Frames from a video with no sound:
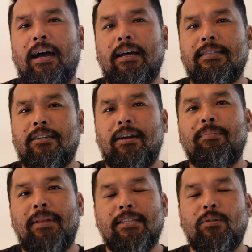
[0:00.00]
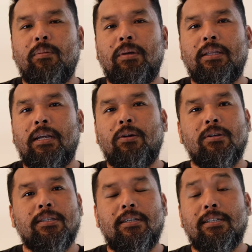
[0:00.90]
scrap that swimming there
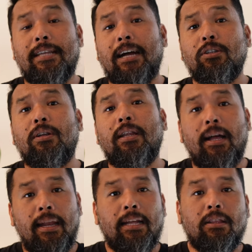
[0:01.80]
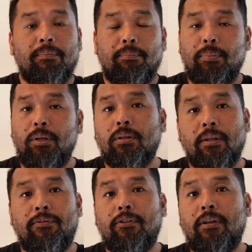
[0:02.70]
because there's actually a lot of
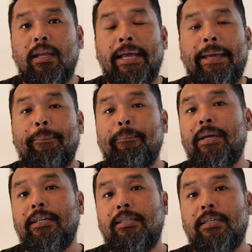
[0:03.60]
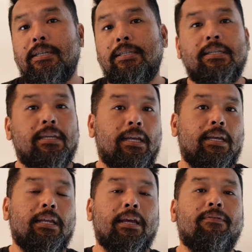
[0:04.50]
beautiful beaches
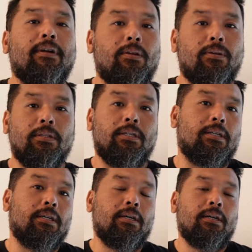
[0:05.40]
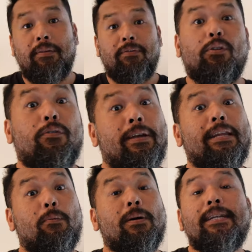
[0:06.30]
in Kefalonia if you
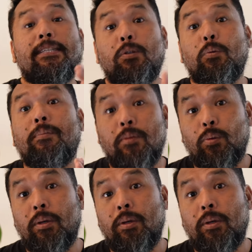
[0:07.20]
really wanna swim.